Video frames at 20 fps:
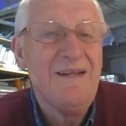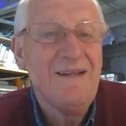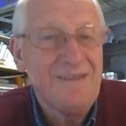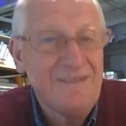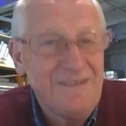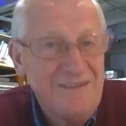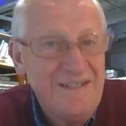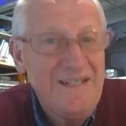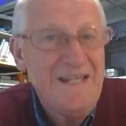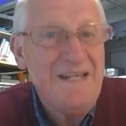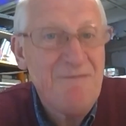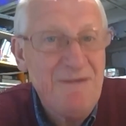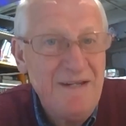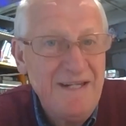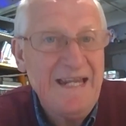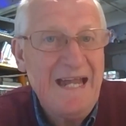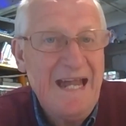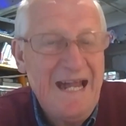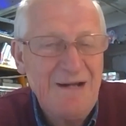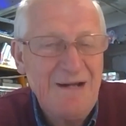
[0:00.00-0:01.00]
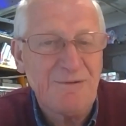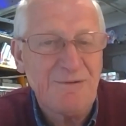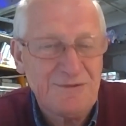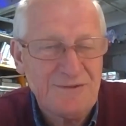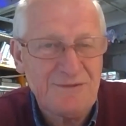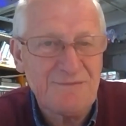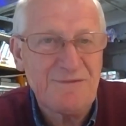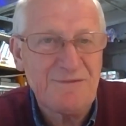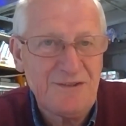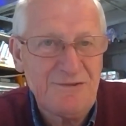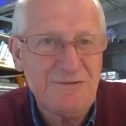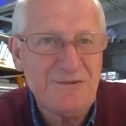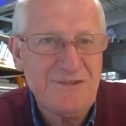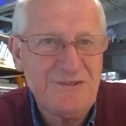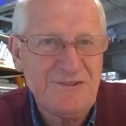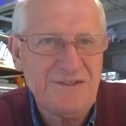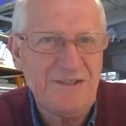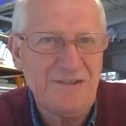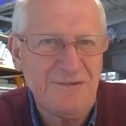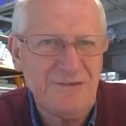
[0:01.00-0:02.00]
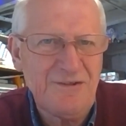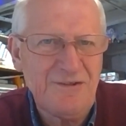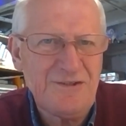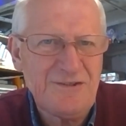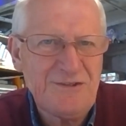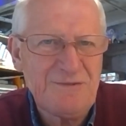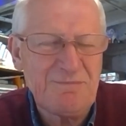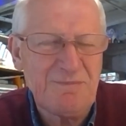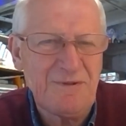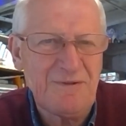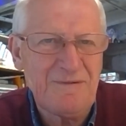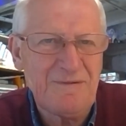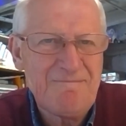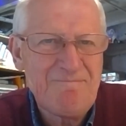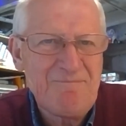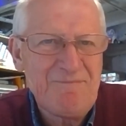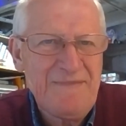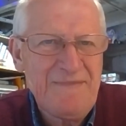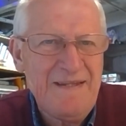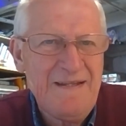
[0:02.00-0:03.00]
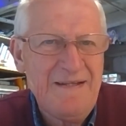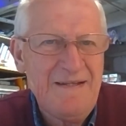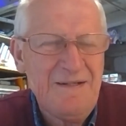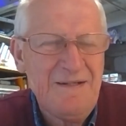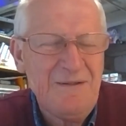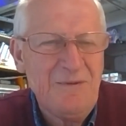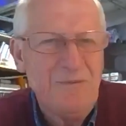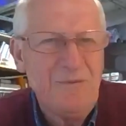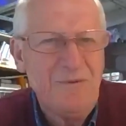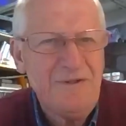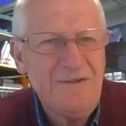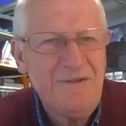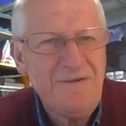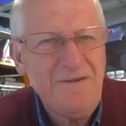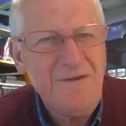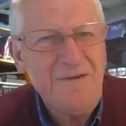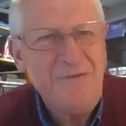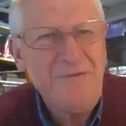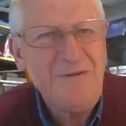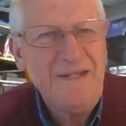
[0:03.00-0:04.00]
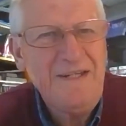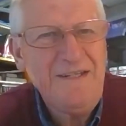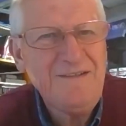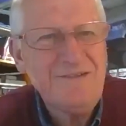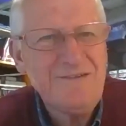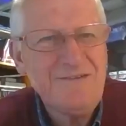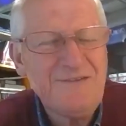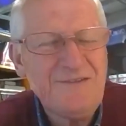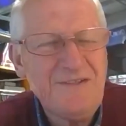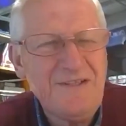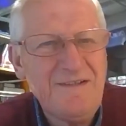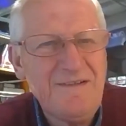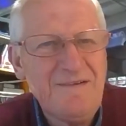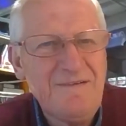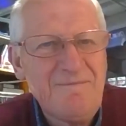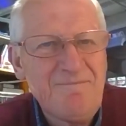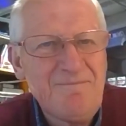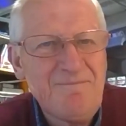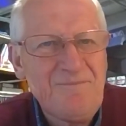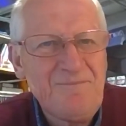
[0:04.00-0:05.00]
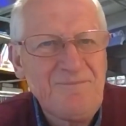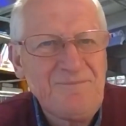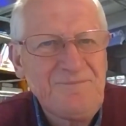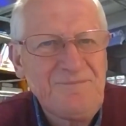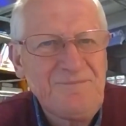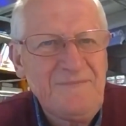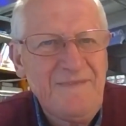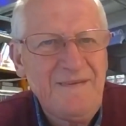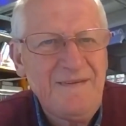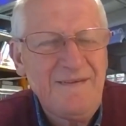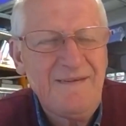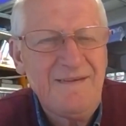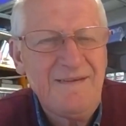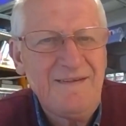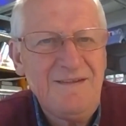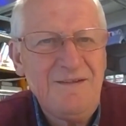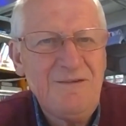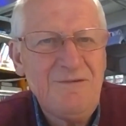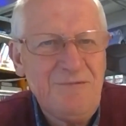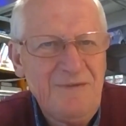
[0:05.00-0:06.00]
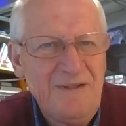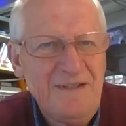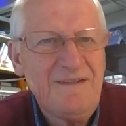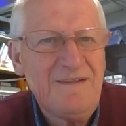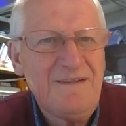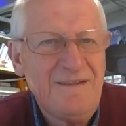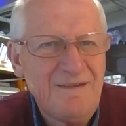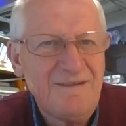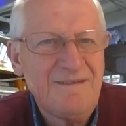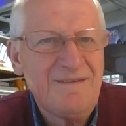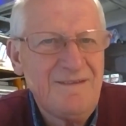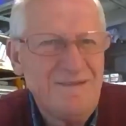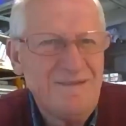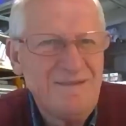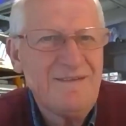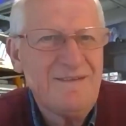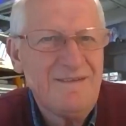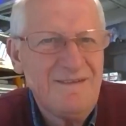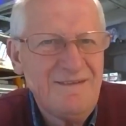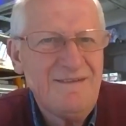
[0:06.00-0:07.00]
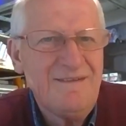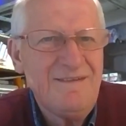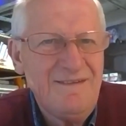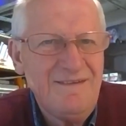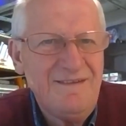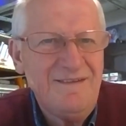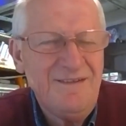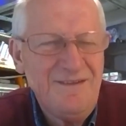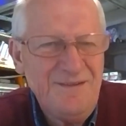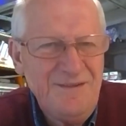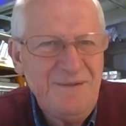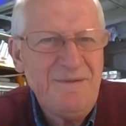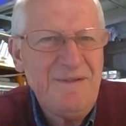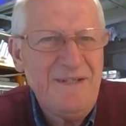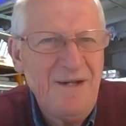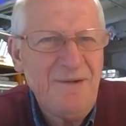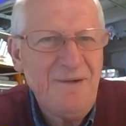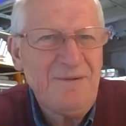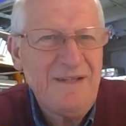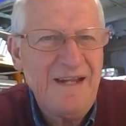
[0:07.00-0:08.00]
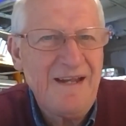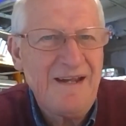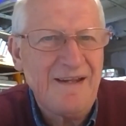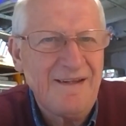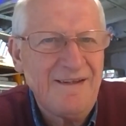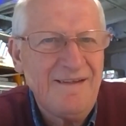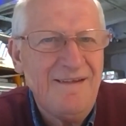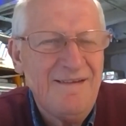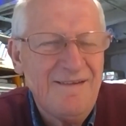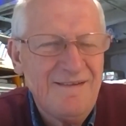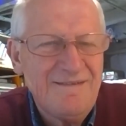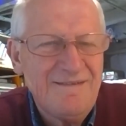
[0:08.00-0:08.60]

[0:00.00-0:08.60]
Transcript: living out of the Christian gospel? What are the things that you feel you, you're doing okay?